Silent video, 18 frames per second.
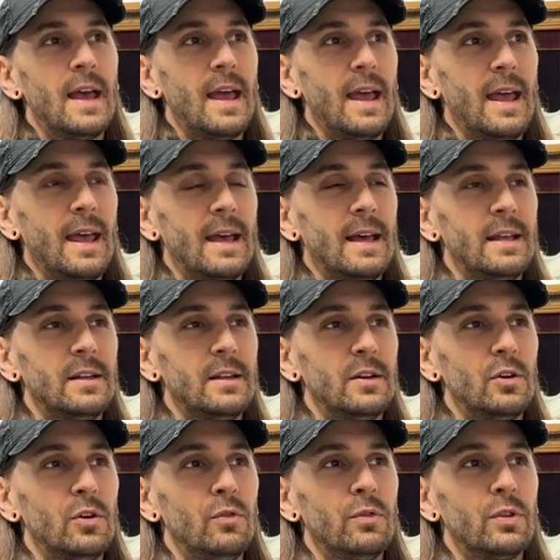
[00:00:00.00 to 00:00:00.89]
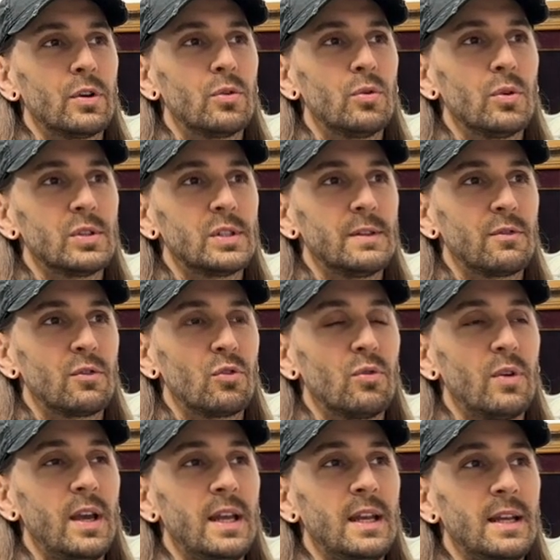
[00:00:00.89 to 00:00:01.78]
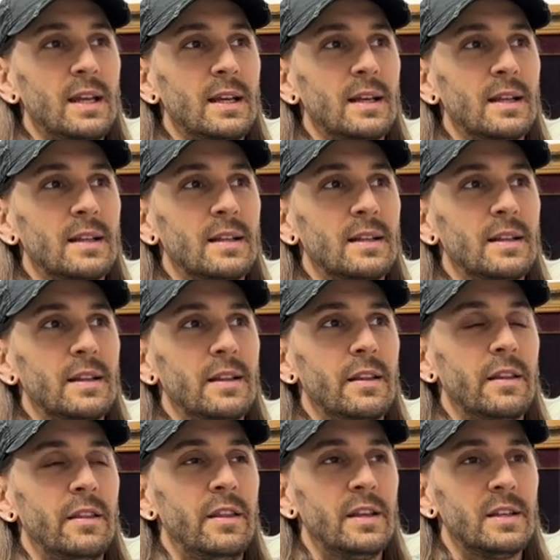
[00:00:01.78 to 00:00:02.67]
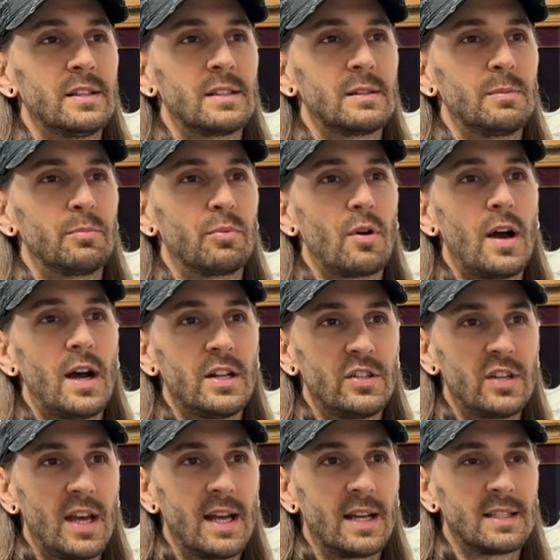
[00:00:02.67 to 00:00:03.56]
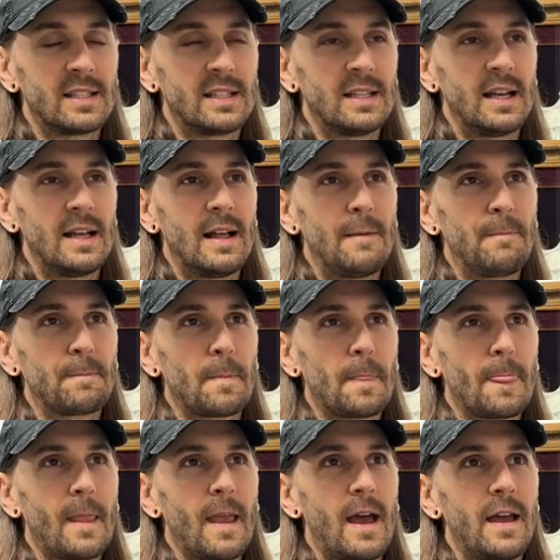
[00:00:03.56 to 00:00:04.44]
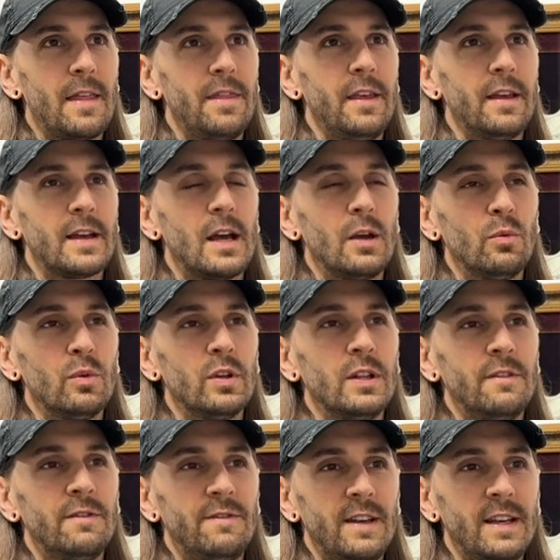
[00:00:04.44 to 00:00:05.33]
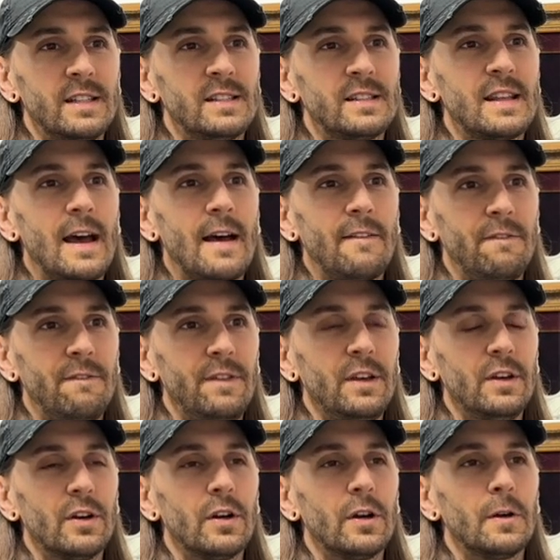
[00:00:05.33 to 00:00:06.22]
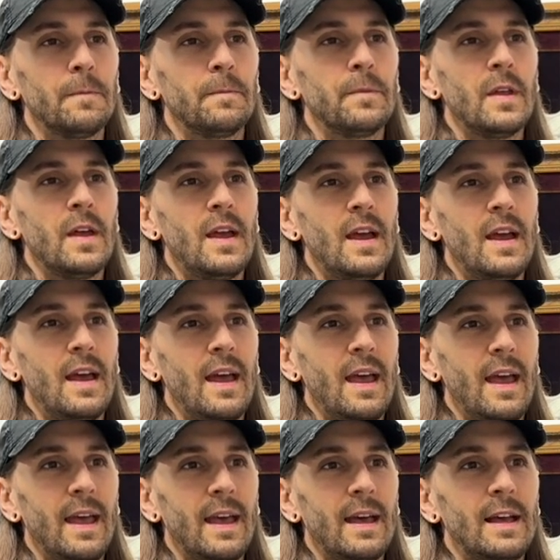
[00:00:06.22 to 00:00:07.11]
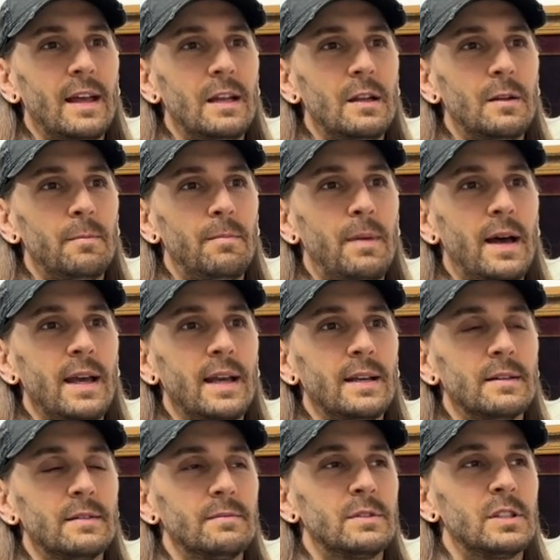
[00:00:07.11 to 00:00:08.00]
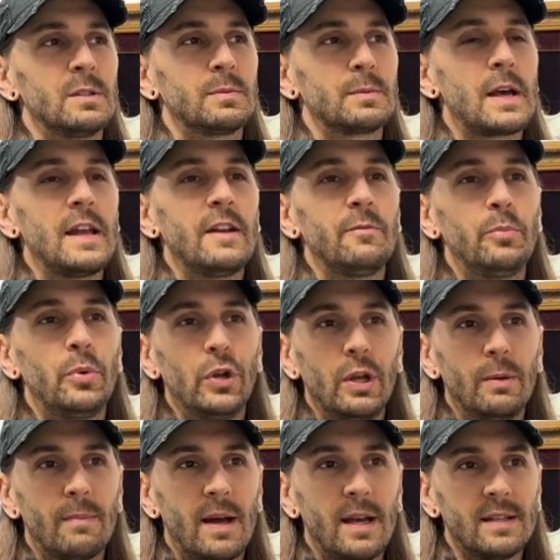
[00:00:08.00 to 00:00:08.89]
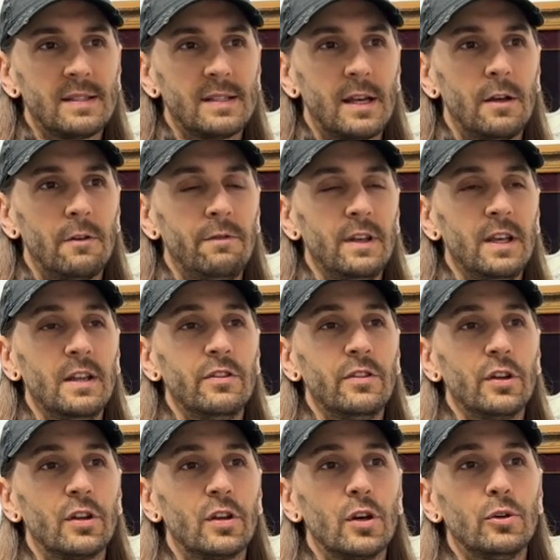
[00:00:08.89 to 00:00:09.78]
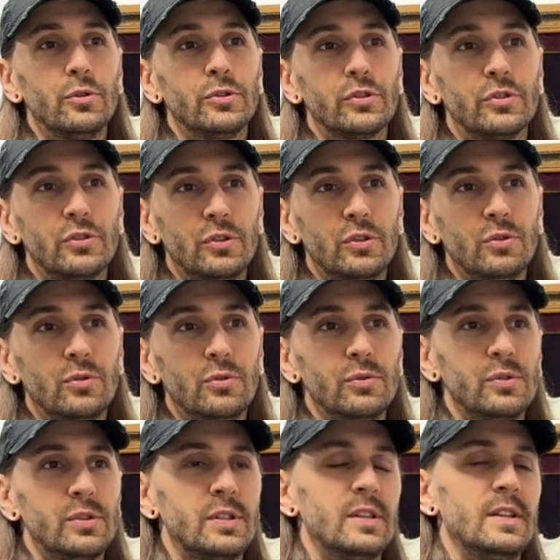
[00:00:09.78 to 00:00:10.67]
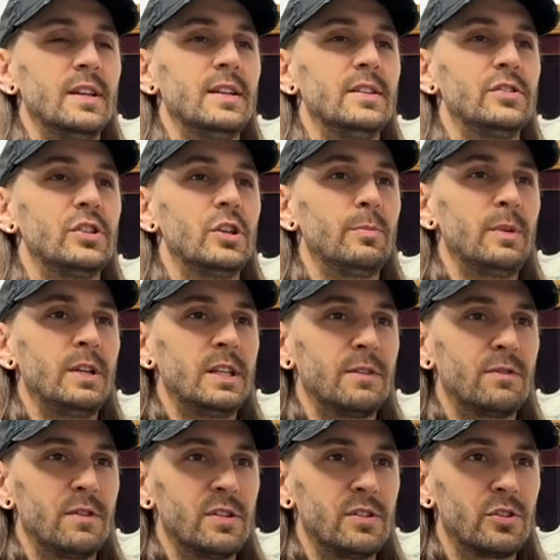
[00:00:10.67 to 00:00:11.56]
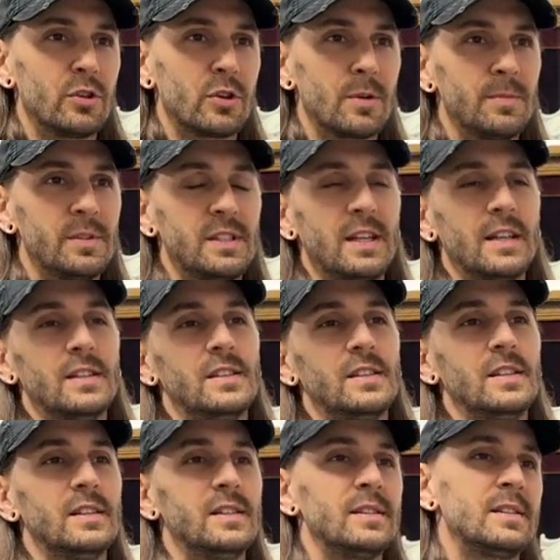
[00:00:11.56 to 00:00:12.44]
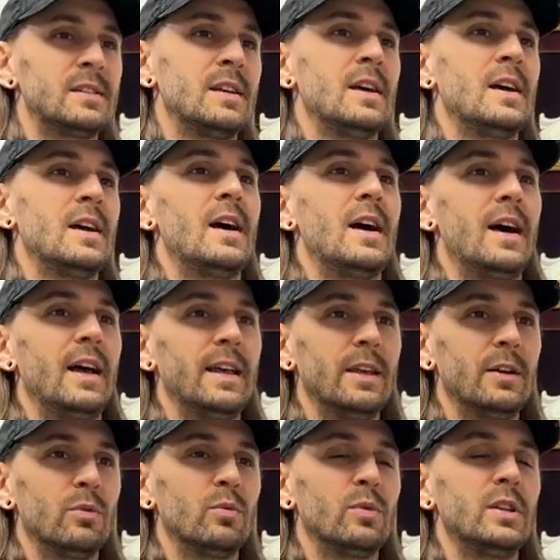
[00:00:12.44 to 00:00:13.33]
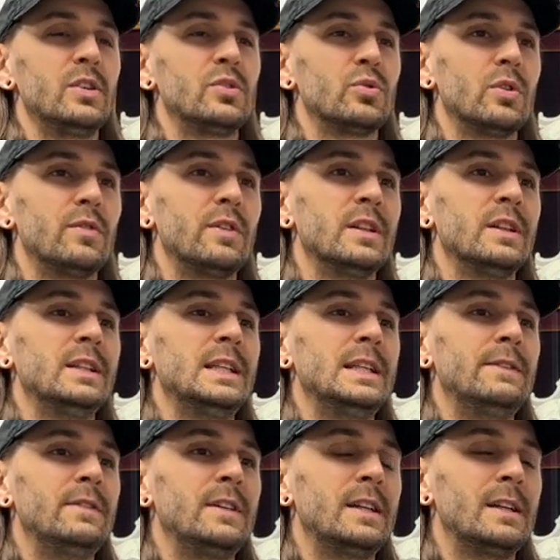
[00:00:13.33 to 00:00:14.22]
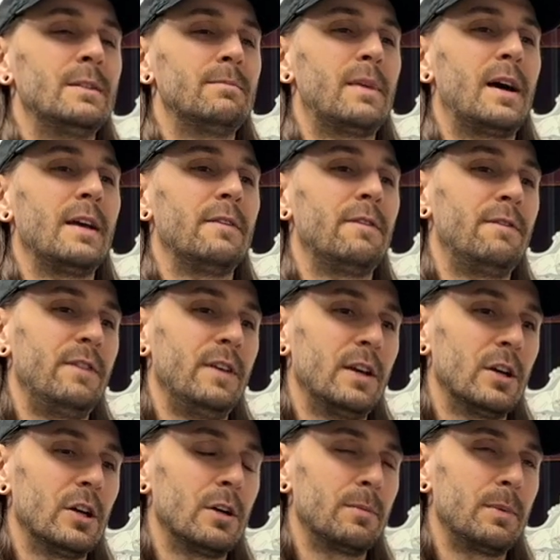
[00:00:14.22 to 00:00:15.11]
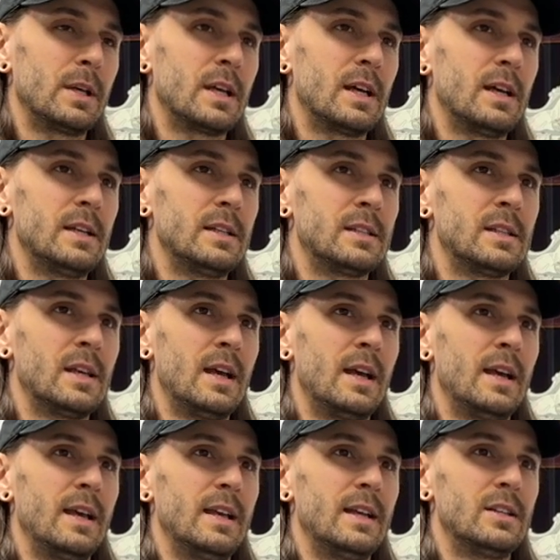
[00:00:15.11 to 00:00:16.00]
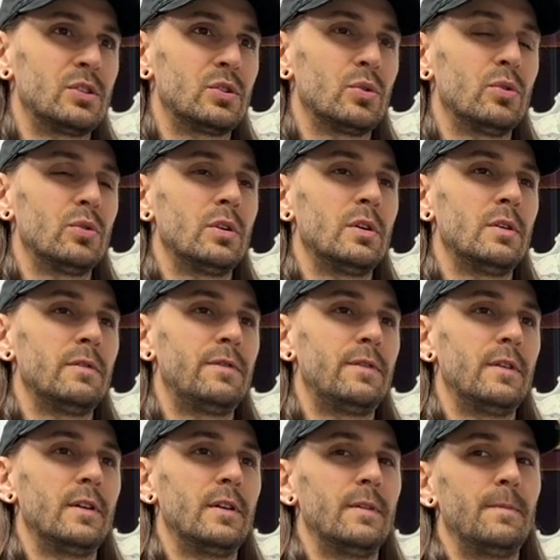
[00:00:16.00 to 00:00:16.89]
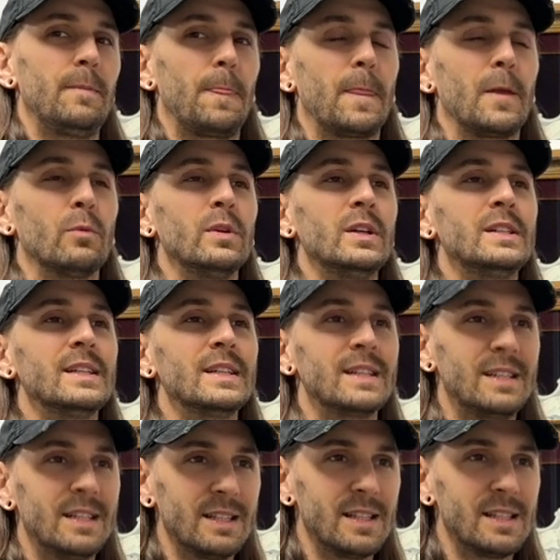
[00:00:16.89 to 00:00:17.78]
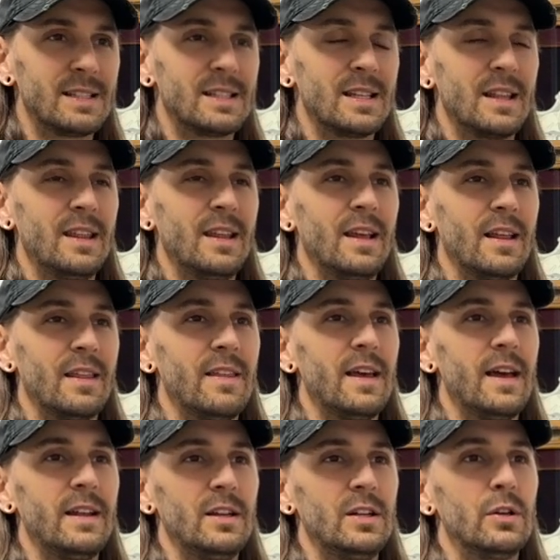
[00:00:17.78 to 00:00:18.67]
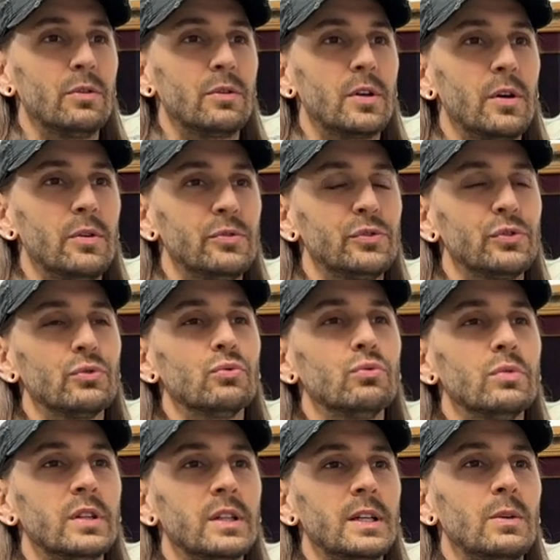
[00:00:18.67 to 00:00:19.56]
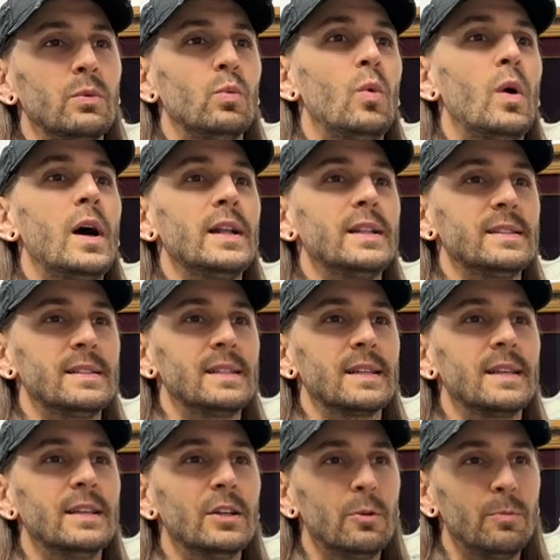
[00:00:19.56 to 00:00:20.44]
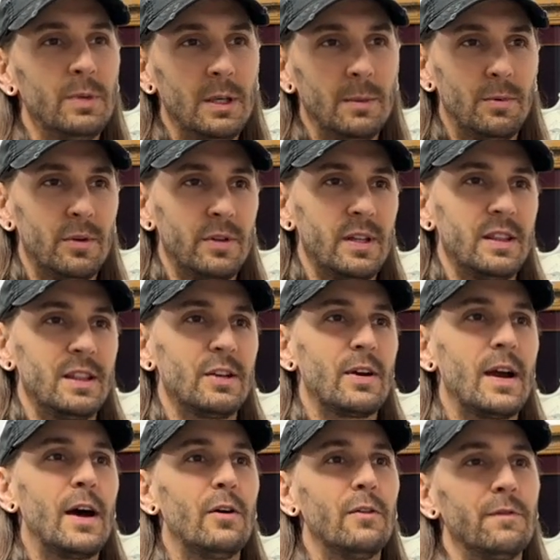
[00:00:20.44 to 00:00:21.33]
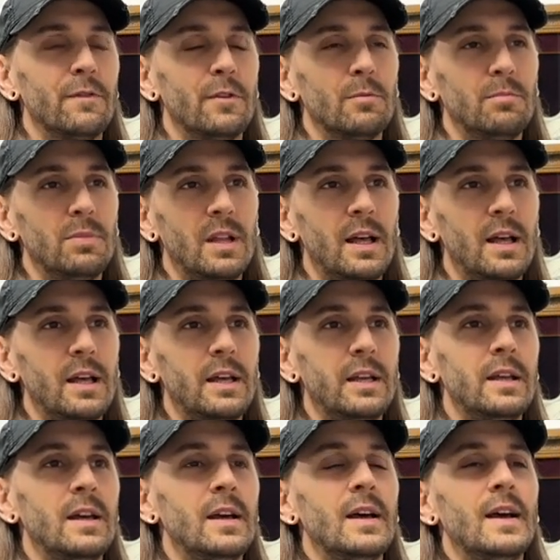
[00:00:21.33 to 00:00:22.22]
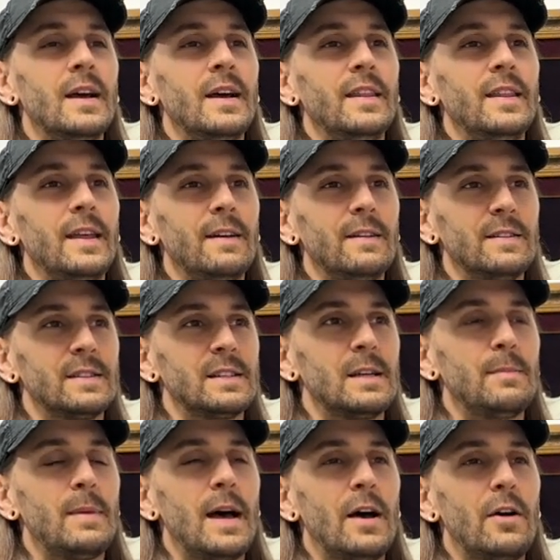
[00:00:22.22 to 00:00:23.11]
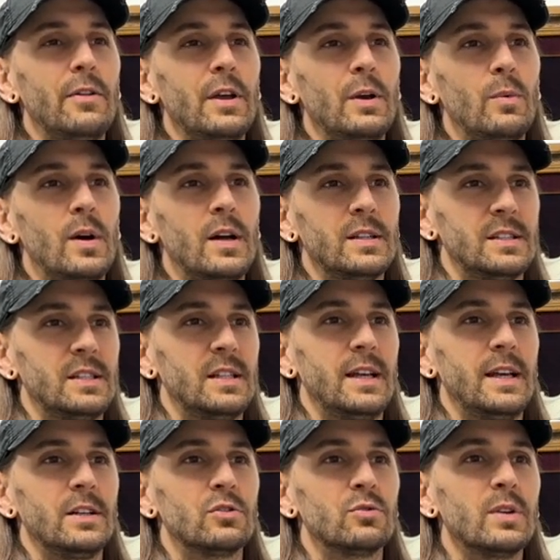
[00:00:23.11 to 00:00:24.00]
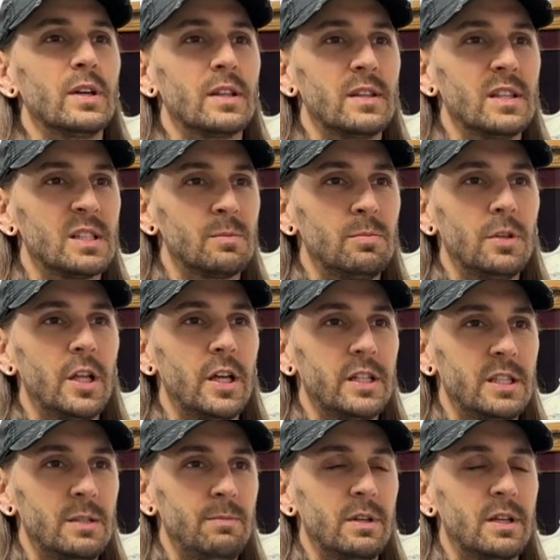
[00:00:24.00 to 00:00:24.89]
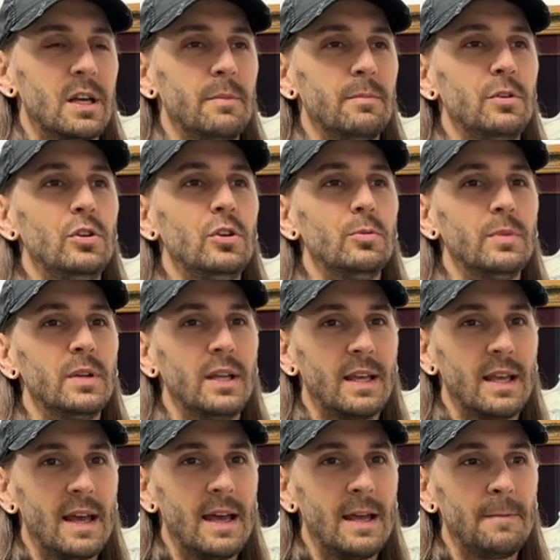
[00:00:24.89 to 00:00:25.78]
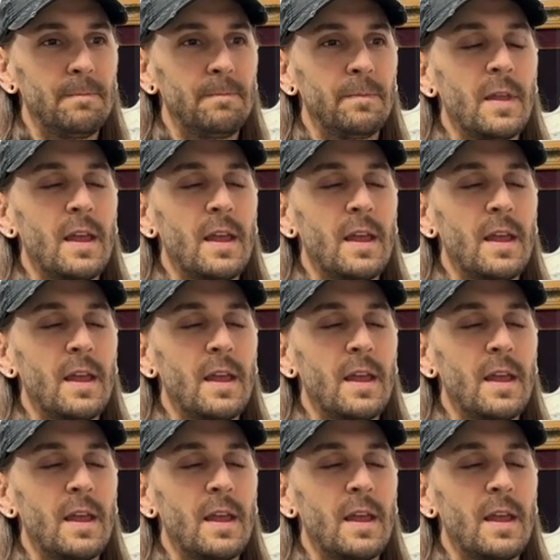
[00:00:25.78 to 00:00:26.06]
And over the course of creating this project, I think I really faced that fear. And by just kind of putting myself in the ghost's shoes in so many different circumstances, it really sort of alleviated my fear, because it's sort of ridiculous to think that, ghosts really want to kill people, that they're out for blood, that somehow they want to drink this blood to become human again.